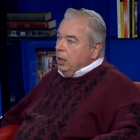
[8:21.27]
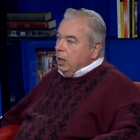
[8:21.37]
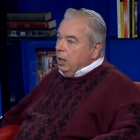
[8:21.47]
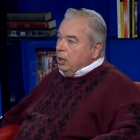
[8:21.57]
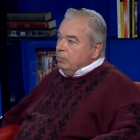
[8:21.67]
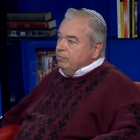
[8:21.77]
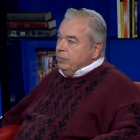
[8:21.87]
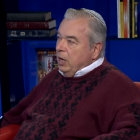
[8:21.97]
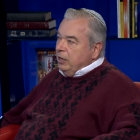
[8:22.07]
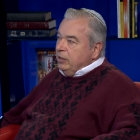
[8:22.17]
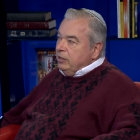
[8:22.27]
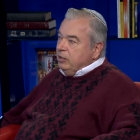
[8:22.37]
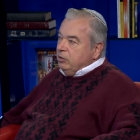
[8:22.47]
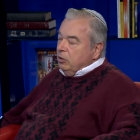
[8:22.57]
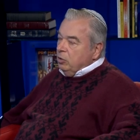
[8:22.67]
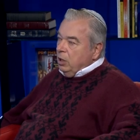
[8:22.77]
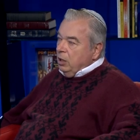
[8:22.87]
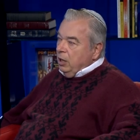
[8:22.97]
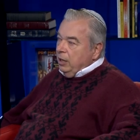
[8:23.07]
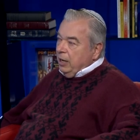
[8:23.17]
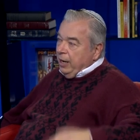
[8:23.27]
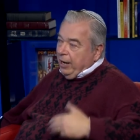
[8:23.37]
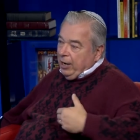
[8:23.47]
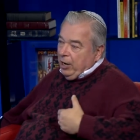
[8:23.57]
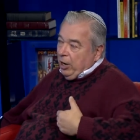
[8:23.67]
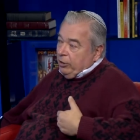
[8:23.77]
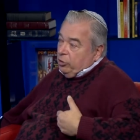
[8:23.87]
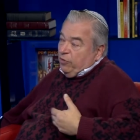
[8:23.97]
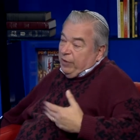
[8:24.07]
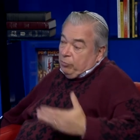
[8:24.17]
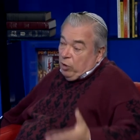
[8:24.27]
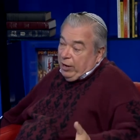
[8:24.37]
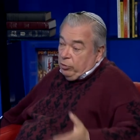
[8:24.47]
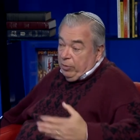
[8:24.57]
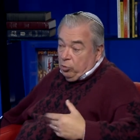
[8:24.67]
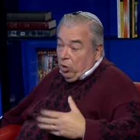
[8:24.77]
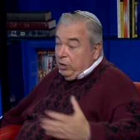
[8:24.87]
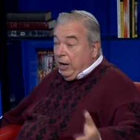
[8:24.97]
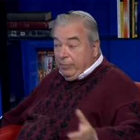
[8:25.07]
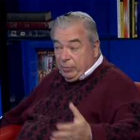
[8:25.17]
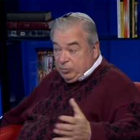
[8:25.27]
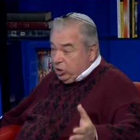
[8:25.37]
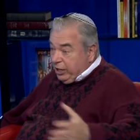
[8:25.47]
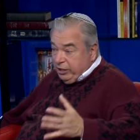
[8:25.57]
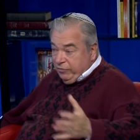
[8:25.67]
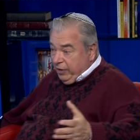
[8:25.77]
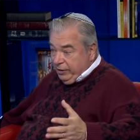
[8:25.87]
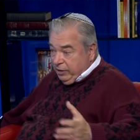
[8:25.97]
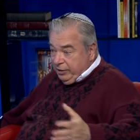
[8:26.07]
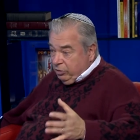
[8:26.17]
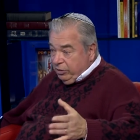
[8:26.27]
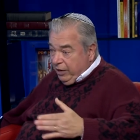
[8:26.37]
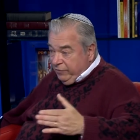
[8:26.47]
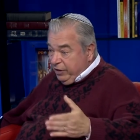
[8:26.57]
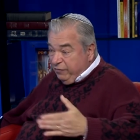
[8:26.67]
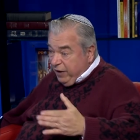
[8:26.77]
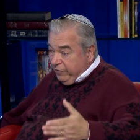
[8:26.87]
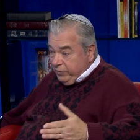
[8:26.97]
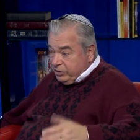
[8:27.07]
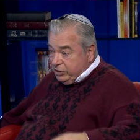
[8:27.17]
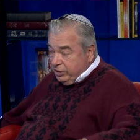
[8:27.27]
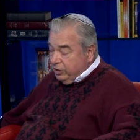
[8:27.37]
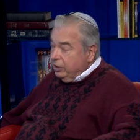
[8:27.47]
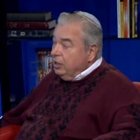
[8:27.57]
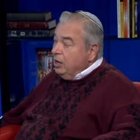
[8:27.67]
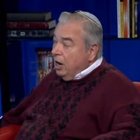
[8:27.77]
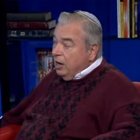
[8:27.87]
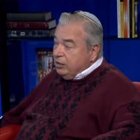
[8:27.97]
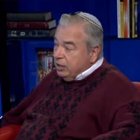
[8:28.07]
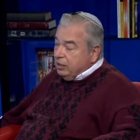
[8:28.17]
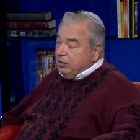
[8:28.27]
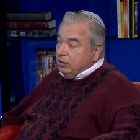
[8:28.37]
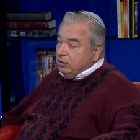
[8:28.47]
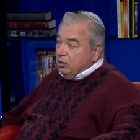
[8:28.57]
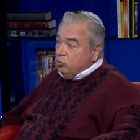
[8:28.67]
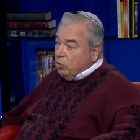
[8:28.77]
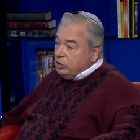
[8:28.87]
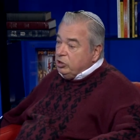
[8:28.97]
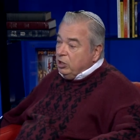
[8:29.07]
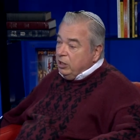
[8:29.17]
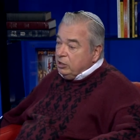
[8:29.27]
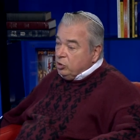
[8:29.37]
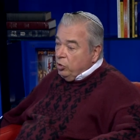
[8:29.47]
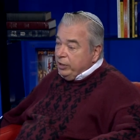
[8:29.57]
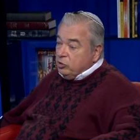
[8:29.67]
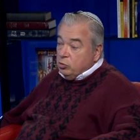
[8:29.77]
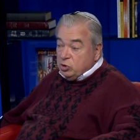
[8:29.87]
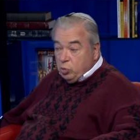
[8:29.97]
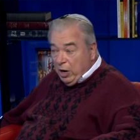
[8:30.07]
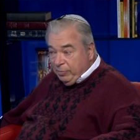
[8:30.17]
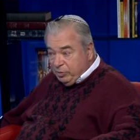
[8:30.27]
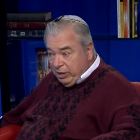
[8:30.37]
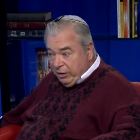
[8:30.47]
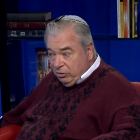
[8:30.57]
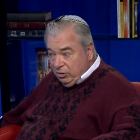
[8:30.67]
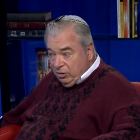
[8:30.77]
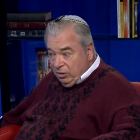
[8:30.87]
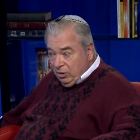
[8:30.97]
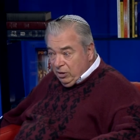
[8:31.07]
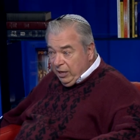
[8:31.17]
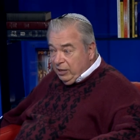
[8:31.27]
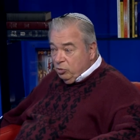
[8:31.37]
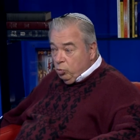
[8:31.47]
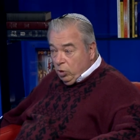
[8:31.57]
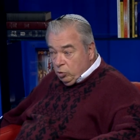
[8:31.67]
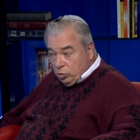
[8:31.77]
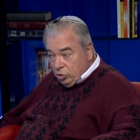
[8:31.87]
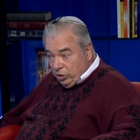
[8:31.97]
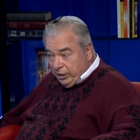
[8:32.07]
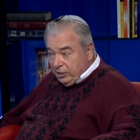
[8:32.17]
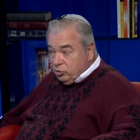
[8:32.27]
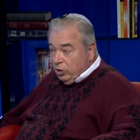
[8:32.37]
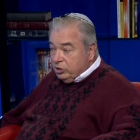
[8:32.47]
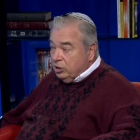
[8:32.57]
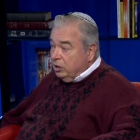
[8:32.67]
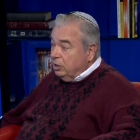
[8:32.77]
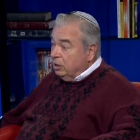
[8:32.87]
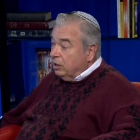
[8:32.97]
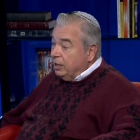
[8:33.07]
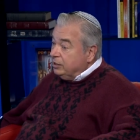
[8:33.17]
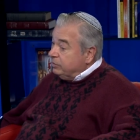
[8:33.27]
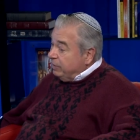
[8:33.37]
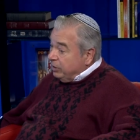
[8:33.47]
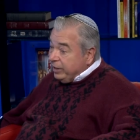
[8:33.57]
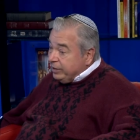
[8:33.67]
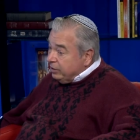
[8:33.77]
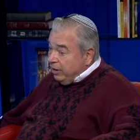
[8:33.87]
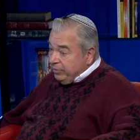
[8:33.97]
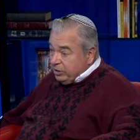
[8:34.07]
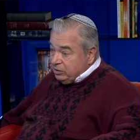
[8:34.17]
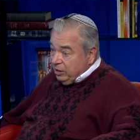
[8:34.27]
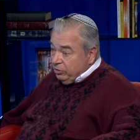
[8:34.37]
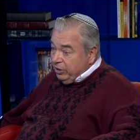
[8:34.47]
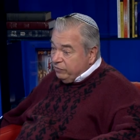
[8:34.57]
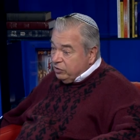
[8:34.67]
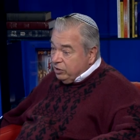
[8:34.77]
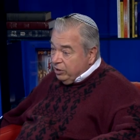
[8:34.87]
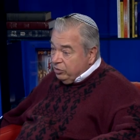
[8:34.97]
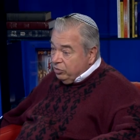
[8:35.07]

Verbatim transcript: Um, I think that, and I, I, I don't know if I'm right or I'm wrong. I'm objective. I, I don't have any favorites here. I think that the Russia is going into a swamp now, and the world will turn against Russia. A lot is about economics. I don't have to tell